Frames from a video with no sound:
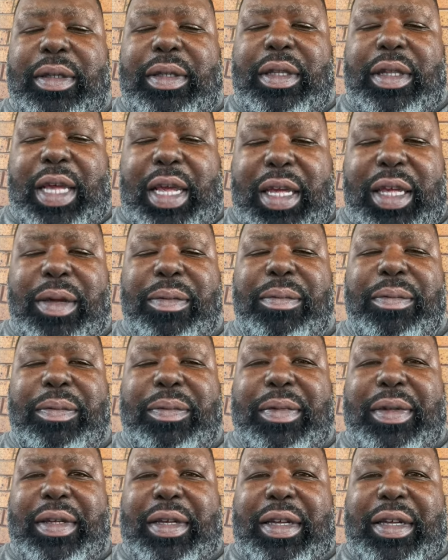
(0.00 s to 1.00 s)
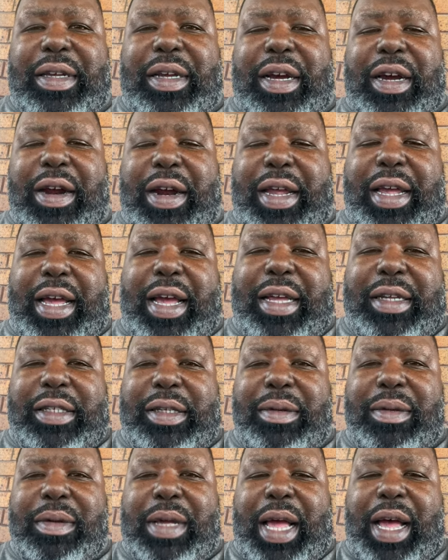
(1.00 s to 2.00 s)
Thank you. All right, guys,
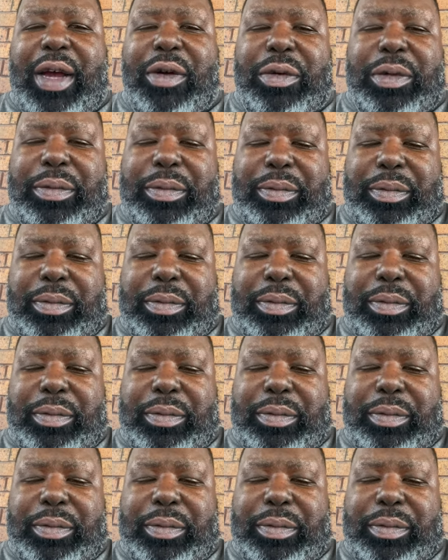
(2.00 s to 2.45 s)
out.